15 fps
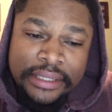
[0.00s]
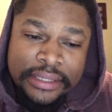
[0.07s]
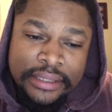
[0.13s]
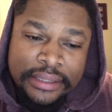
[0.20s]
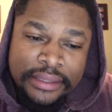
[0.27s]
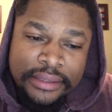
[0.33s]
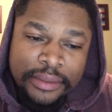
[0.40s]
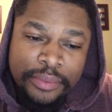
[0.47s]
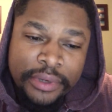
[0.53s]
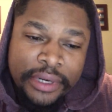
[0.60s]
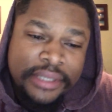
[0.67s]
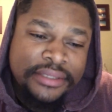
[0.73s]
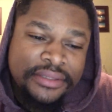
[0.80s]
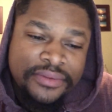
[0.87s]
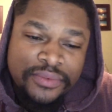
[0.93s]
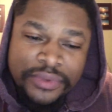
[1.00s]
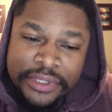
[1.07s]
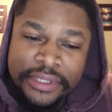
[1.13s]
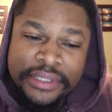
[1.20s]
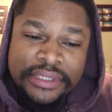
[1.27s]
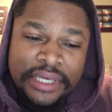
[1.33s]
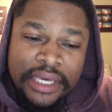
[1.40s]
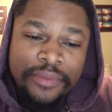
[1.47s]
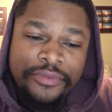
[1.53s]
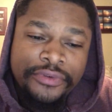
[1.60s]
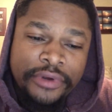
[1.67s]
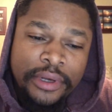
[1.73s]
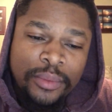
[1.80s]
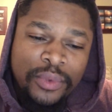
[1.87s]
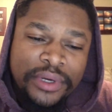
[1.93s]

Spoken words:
the process of where this came from,